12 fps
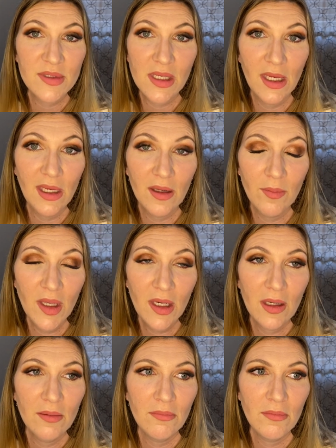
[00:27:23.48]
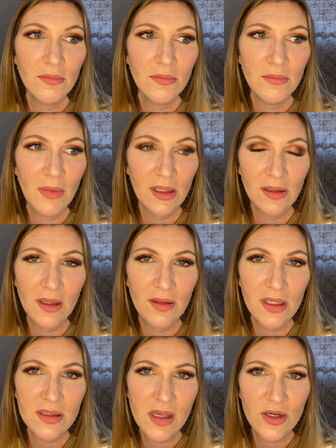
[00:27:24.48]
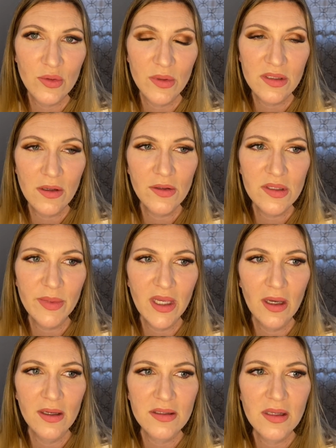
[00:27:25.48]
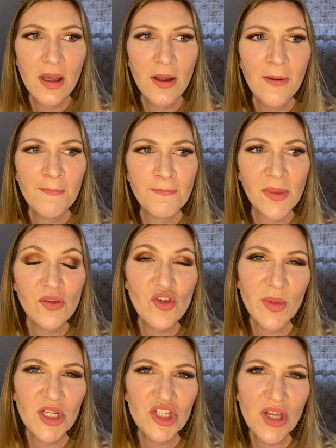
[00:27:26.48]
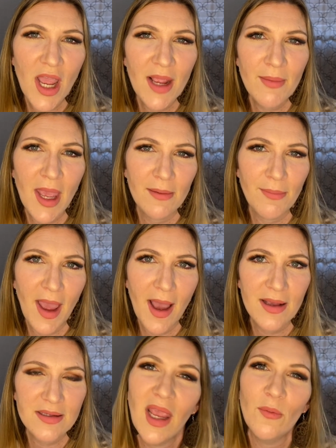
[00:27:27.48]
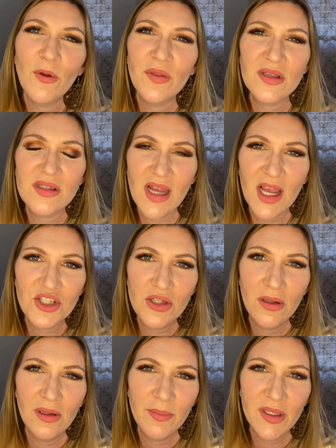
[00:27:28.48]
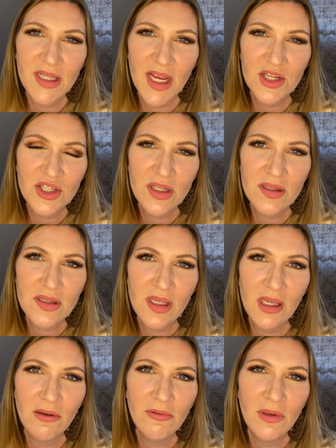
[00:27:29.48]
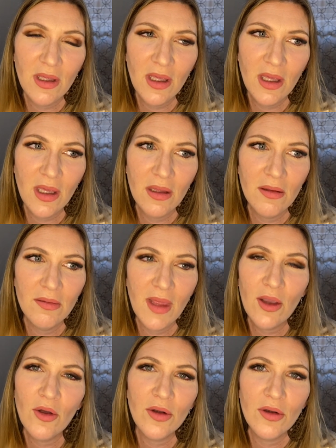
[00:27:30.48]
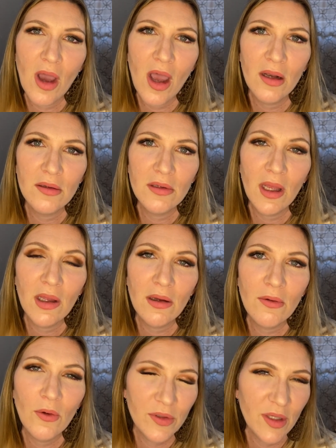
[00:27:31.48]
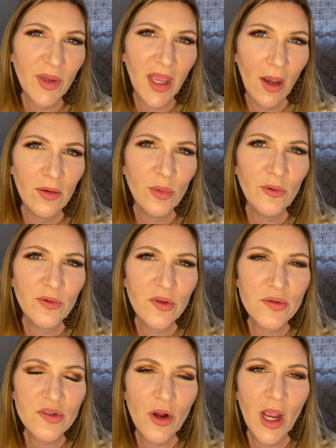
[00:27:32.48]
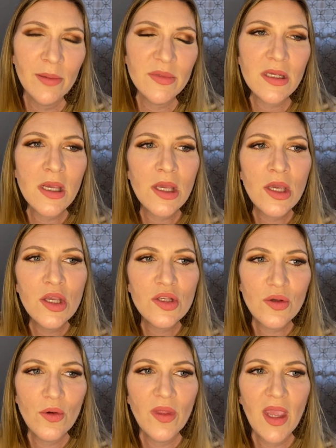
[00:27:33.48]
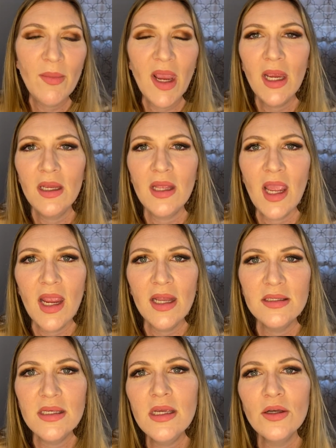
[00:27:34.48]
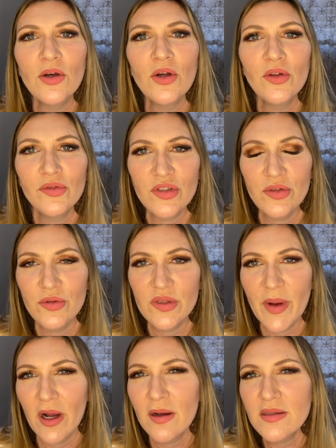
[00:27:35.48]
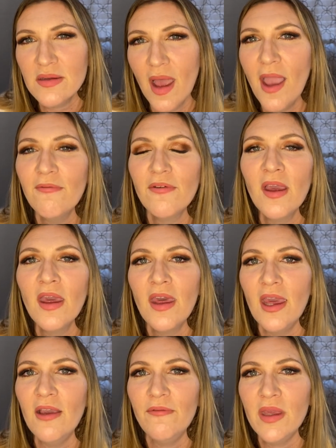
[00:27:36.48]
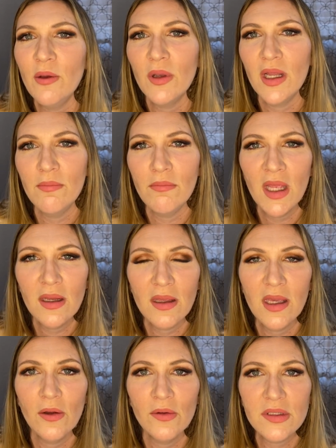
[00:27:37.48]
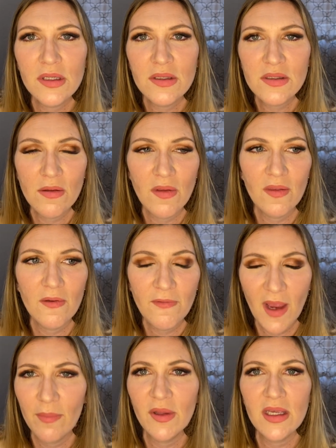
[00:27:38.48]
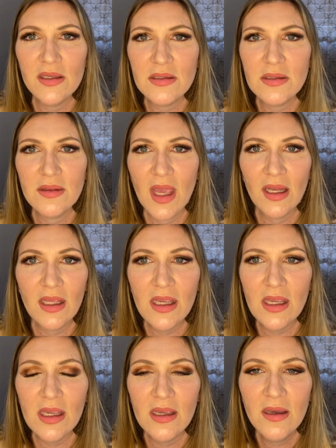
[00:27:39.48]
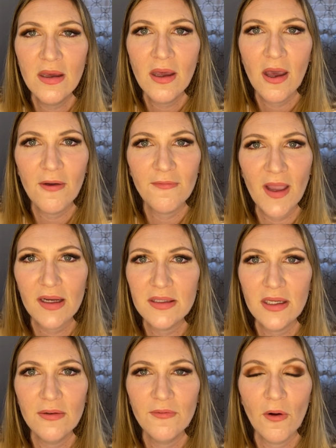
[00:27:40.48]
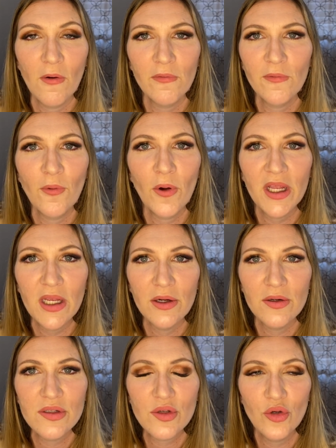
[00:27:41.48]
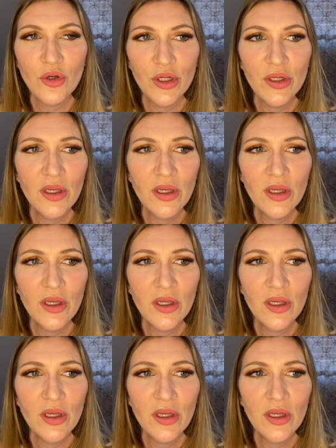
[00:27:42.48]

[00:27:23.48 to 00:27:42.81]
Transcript: that he committed, mainly the sexual assaults, because too much time had passed. And with the statute of limitations, they could not hold him accountable for those crimes. So they made a deal to spare his life if he would admit guilt, so that the families that he affected for over 40 years could